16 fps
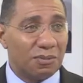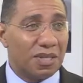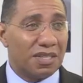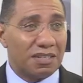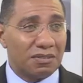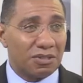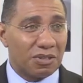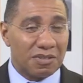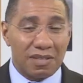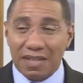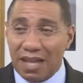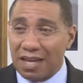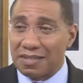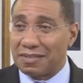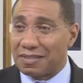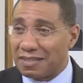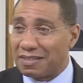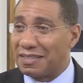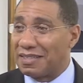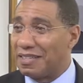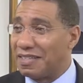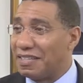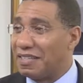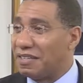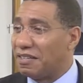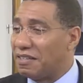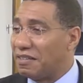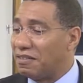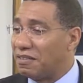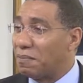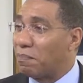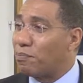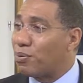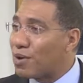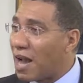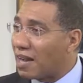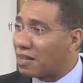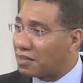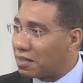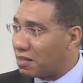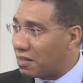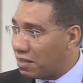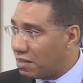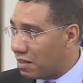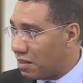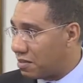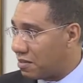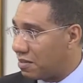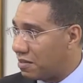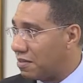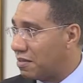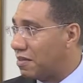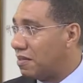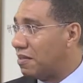we just lost the practicalness.